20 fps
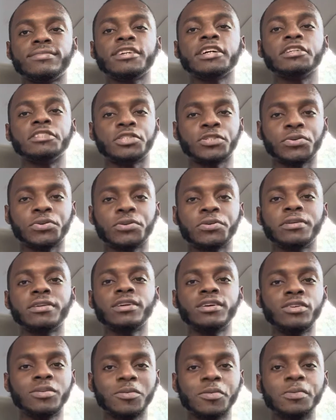Control
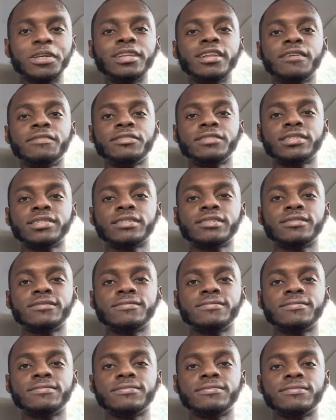your dopamine levels.
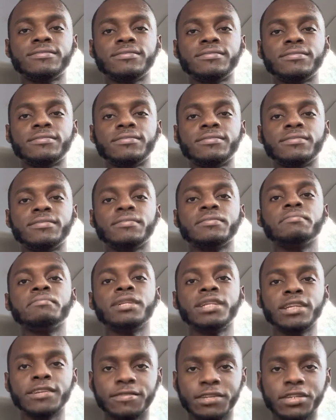
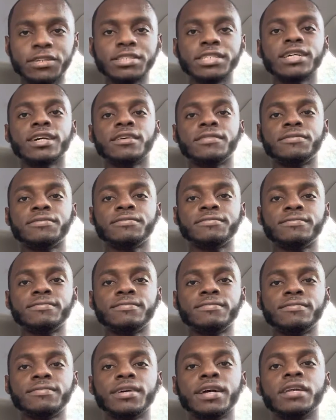Believe in yourself.
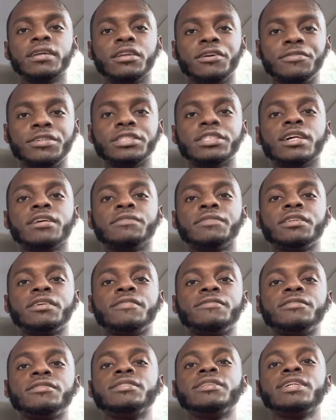And love yourself
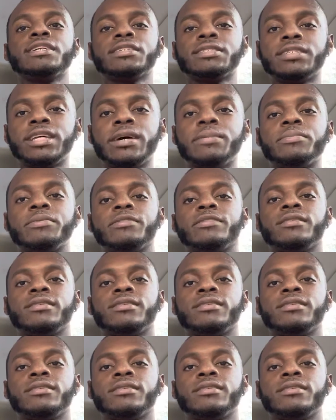enough to take a step.